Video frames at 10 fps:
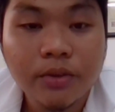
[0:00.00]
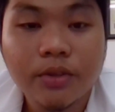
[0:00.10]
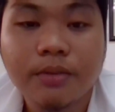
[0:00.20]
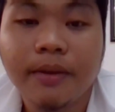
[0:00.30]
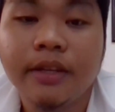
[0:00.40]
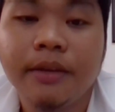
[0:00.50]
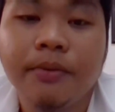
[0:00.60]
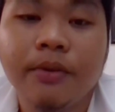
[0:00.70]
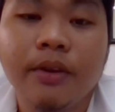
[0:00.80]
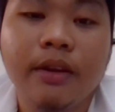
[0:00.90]

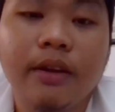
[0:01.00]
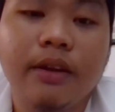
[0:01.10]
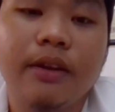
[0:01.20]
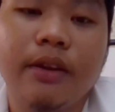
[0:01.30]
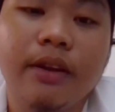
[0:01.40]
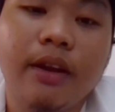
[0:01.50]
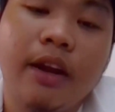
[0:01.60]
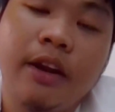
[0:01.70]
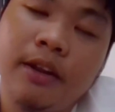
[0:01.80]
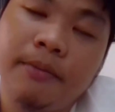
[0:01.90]
mandibular
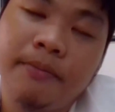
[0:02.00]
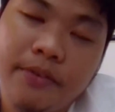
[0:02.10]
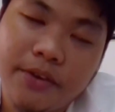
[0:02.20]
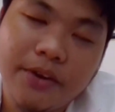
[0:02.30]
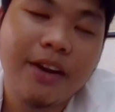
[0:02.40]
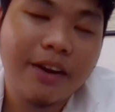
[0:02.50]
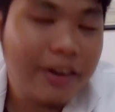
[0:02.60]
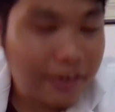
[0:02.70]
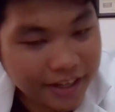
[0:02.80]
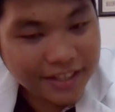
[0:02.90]
alveolar
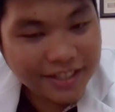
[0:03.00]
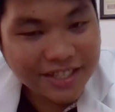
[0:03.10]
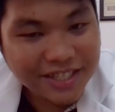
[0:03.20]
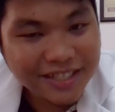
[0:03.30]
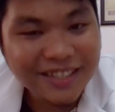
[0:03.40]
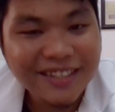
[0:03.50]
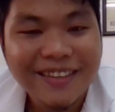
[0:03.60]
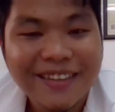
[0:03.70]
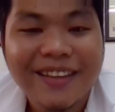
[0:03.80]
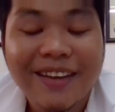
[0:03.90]
ridge
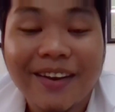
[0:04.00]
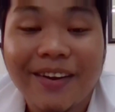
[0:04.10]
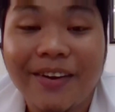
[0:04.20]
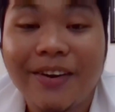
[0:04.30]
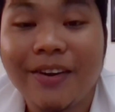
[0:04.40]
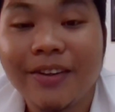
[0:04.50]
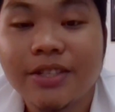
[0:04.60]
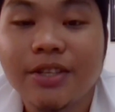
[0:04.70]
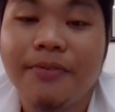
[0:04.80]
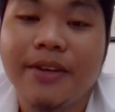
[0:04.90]
or on the
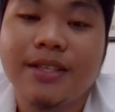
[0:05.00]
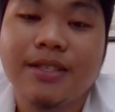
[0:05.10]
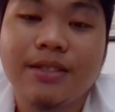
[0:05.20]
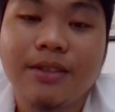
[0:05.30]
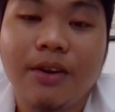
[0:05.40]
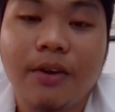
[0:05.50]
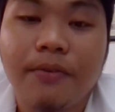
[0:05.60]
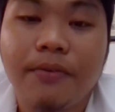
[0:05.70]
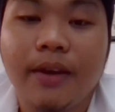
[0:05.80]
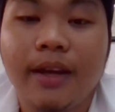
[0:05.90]
surface of
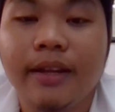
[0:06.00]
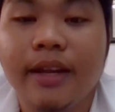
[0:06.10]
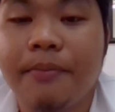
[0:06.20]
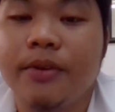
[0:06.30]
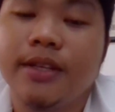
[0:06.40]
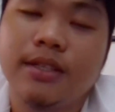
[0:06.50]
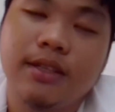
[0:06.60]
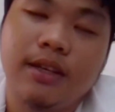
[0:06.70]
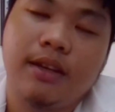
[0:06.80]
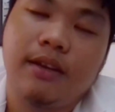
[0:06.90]
an epilis
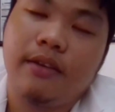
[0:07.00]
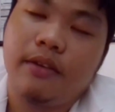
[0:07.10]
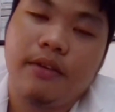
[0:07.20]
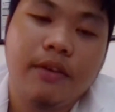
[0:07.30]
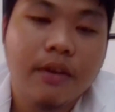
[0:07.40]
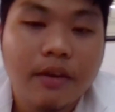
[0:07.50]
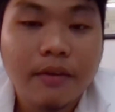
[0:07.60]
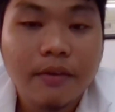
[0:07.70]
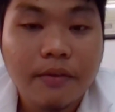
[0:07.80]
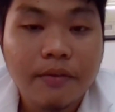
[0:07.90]

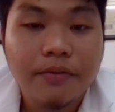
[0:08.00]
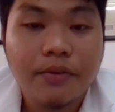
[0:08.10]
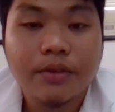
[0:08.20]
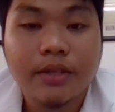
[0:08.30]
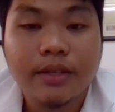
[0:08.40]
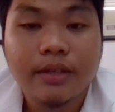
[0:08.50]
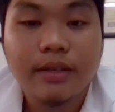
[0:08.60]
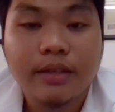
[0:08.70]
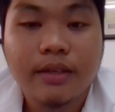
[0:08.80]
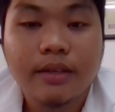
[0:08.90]
fusaratum.